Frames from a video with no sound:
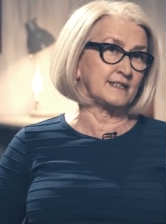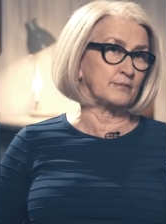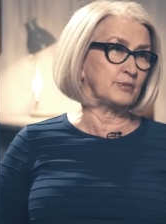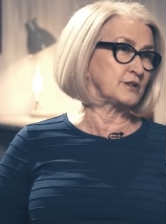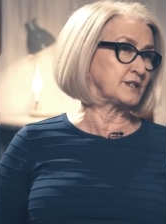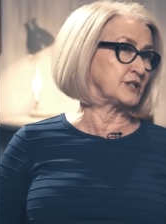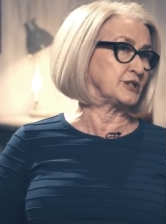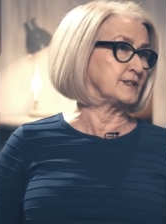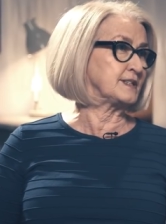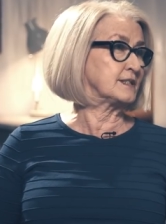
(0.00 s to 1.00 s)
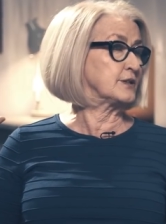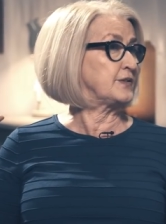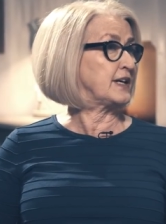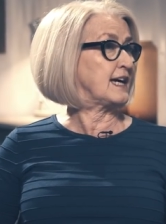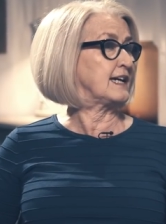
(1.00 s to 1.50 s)
our politicians sit
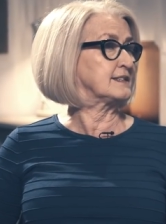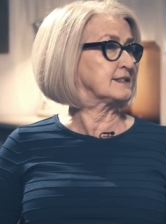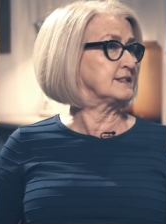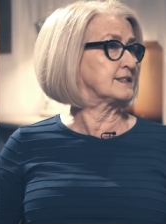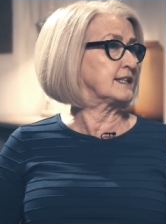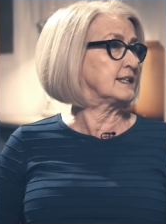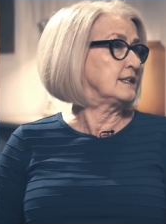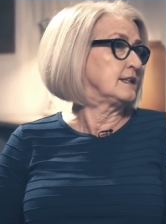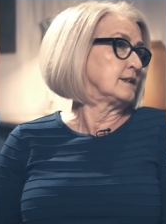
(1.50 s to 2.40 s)
on their hands and say,